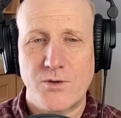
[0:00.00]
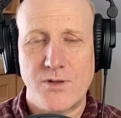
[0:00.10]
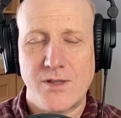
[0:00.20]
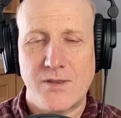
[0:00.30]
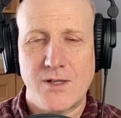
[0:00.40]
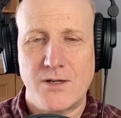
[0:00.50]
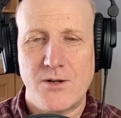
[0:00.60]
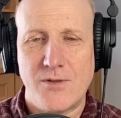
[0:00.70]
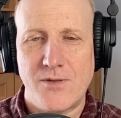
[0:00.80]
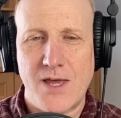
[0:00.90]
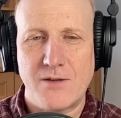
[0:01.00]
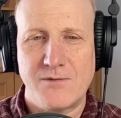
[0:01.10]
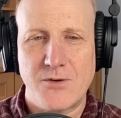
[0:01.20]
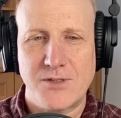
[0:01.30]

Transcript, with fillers: So I think they don't know that they had a fair